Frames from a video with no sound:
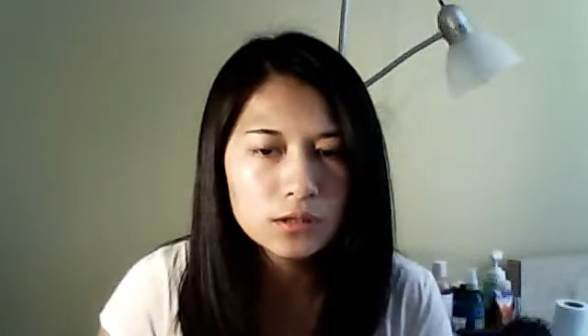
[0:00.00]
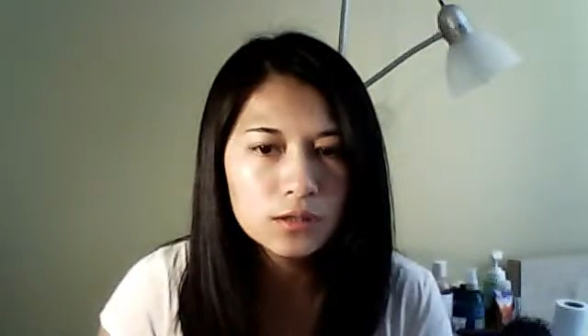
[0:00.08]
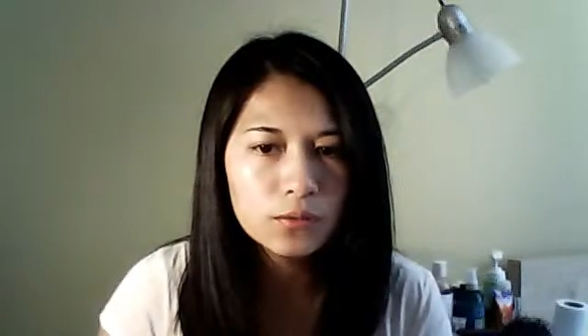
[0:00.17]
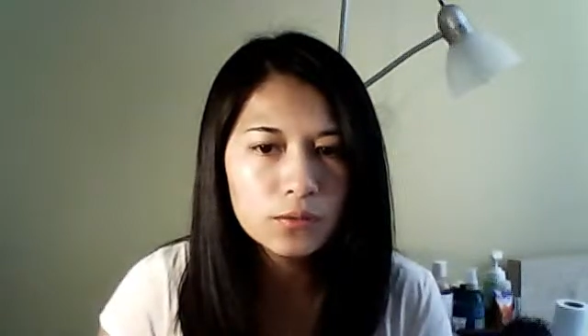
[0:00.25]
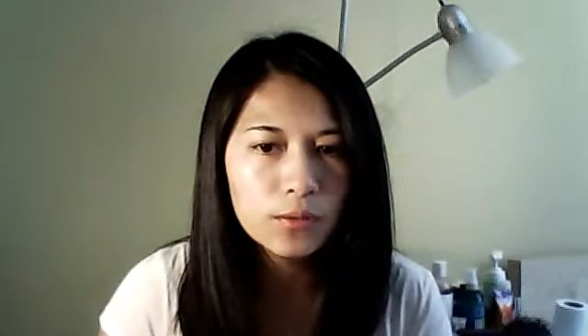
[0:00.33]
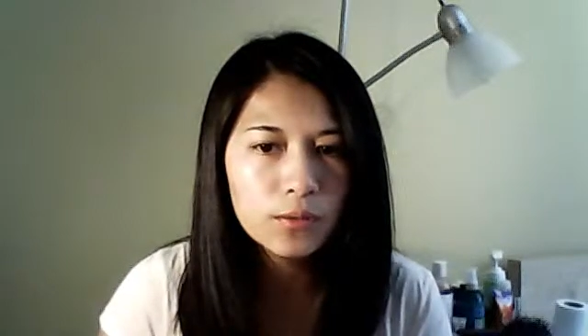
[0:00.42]

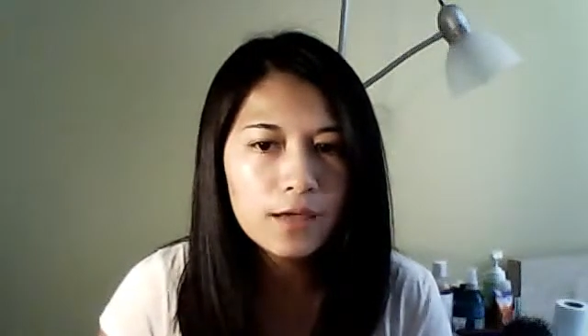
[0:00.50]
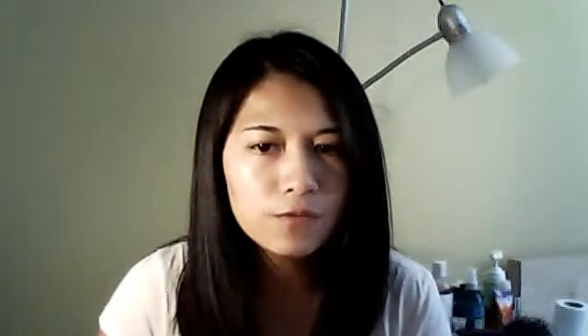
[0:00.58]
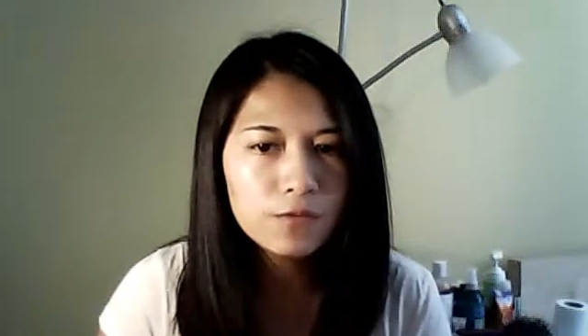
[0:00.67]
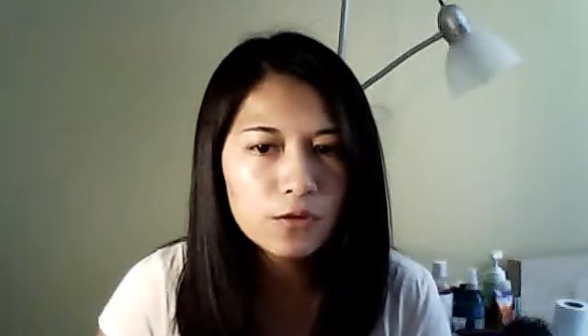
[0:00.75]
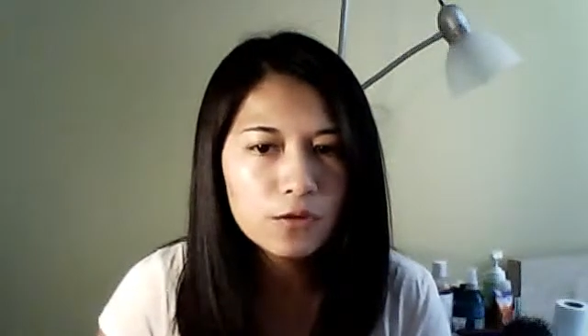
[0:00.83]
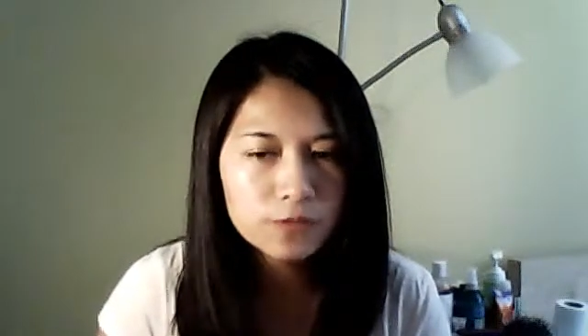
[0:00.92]
When they feel
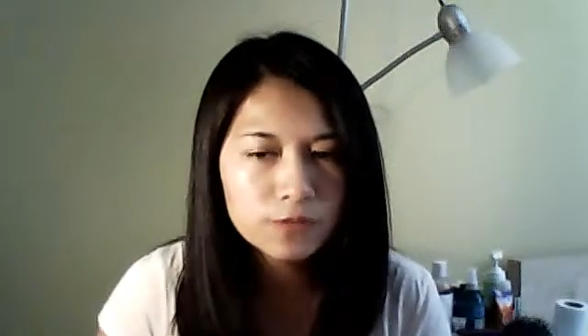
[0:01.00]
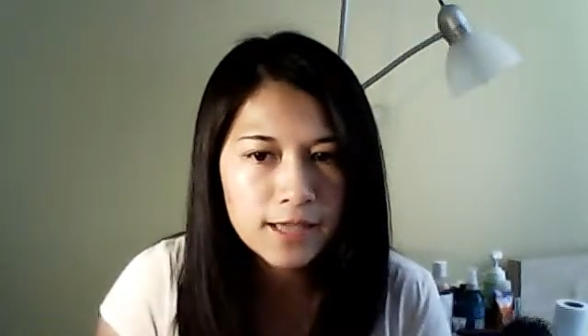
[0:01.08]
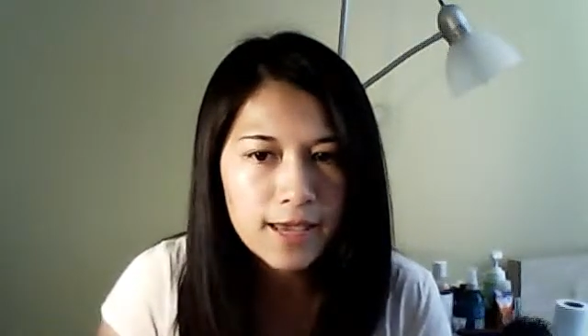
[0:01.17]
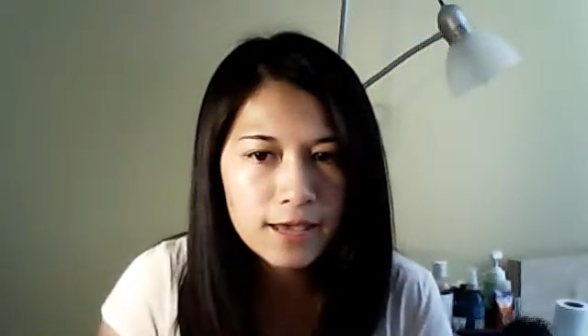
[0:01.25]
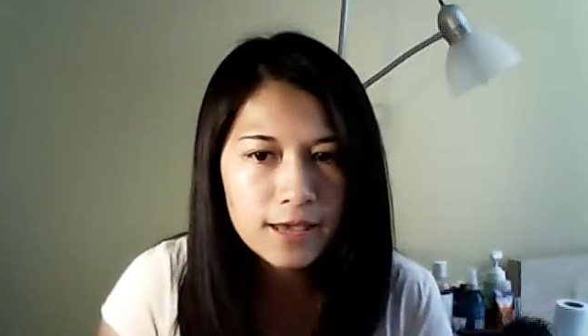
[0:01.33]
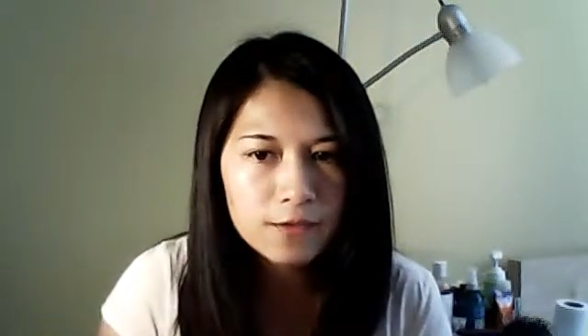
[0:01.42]

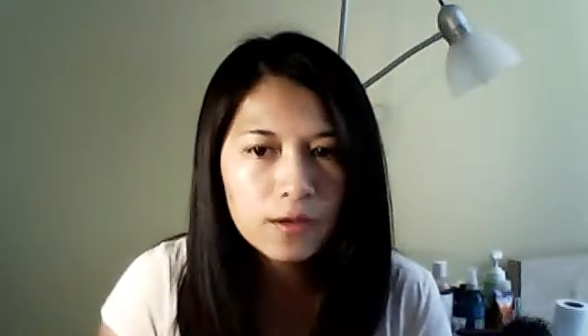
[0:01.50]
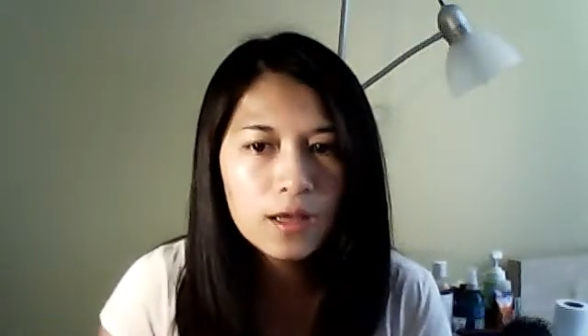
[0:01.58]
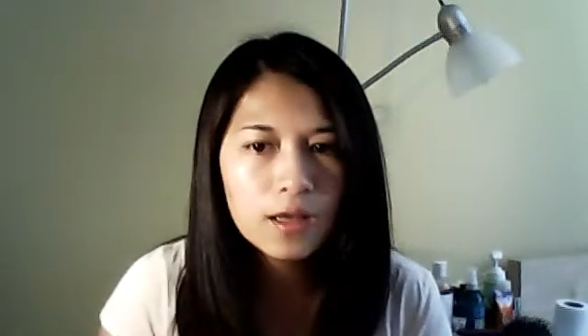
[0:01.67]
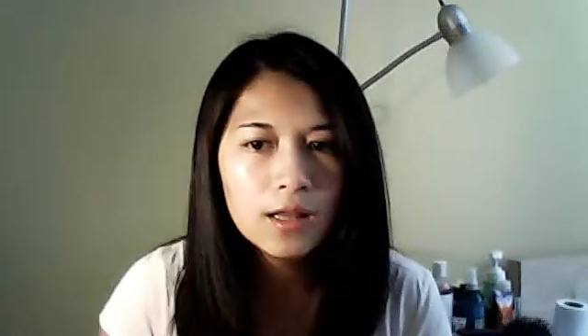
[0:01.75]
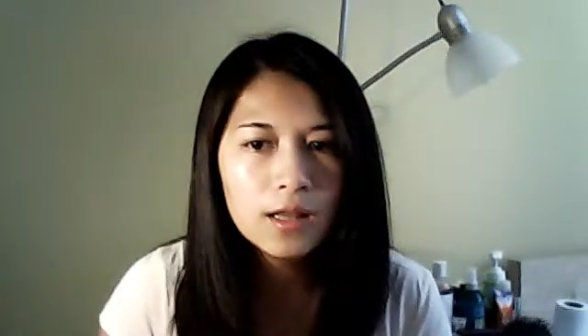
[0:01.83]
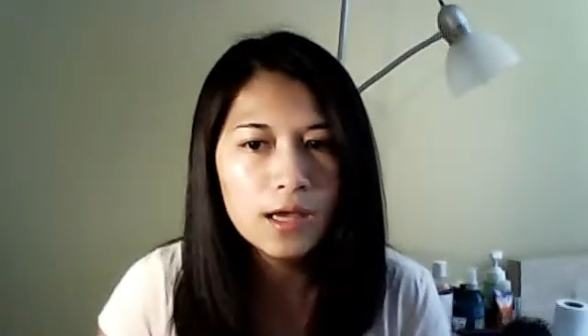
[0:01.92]
safe,
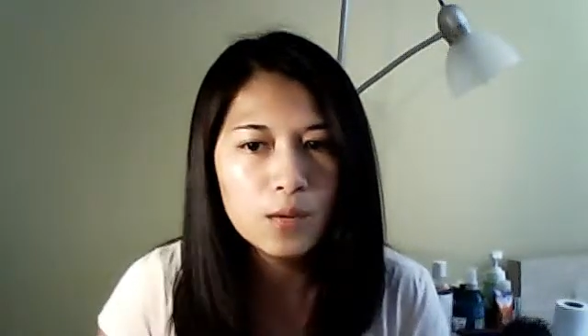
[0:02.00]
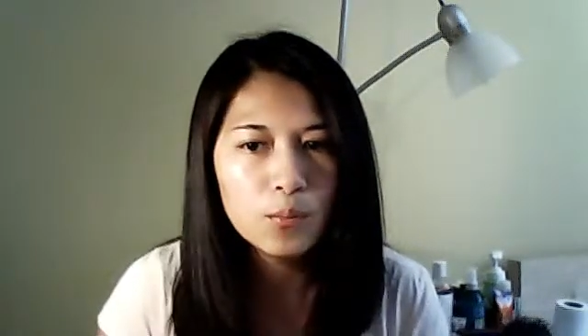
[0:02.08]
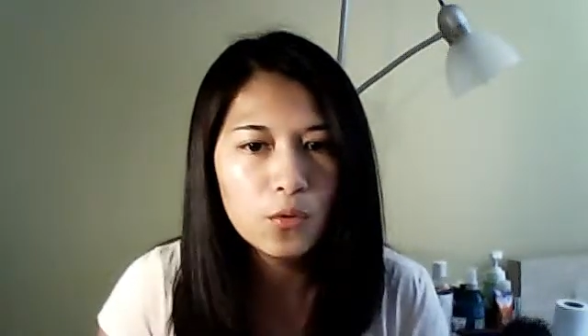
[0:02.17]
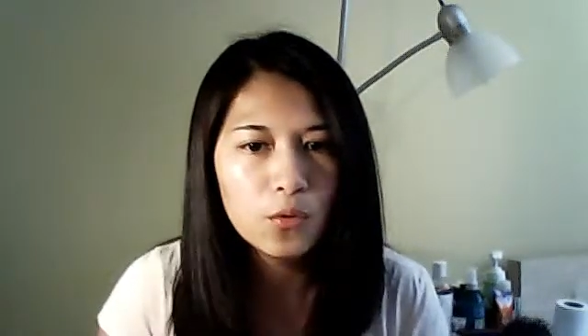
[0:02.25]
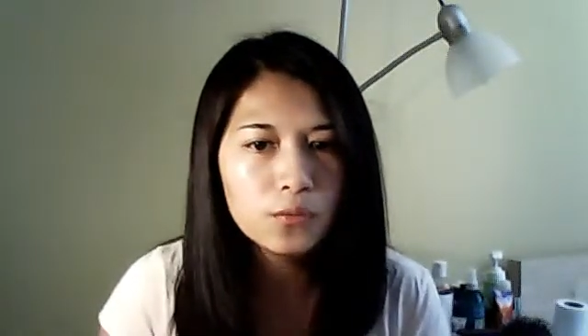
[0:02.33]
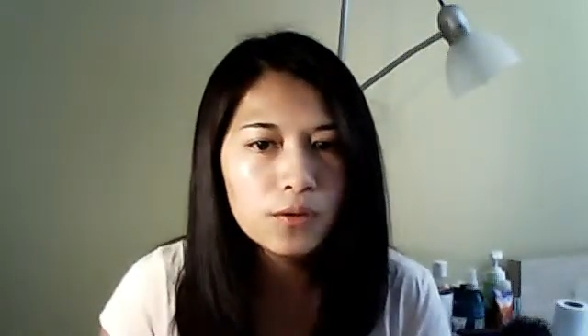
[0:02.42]
they are
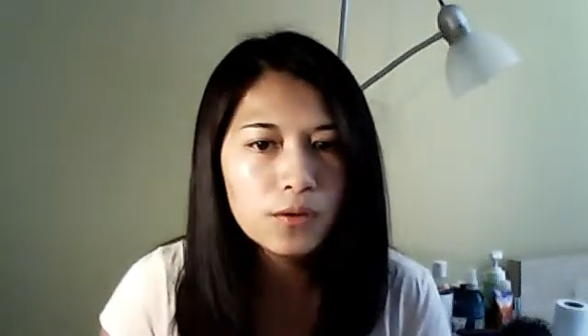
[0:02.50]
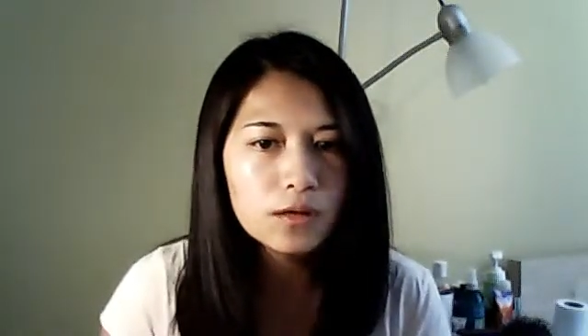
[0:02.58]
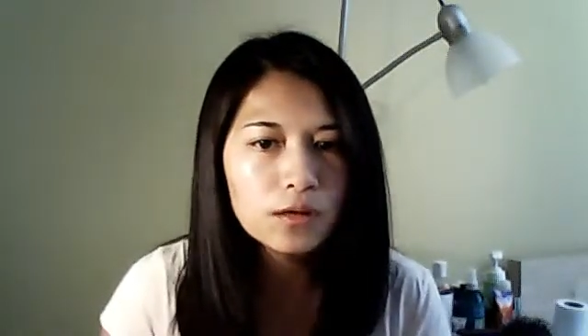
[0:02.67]
more willing